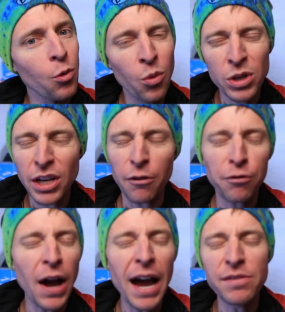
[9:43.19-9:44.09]
was like
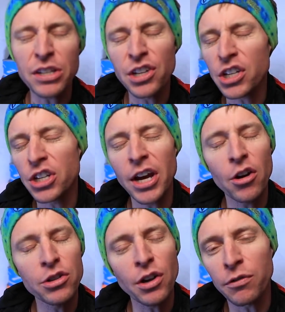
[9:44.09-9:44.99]
five to six
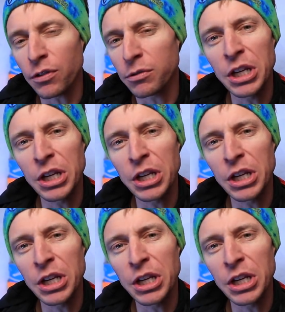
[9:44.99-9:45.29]
years of,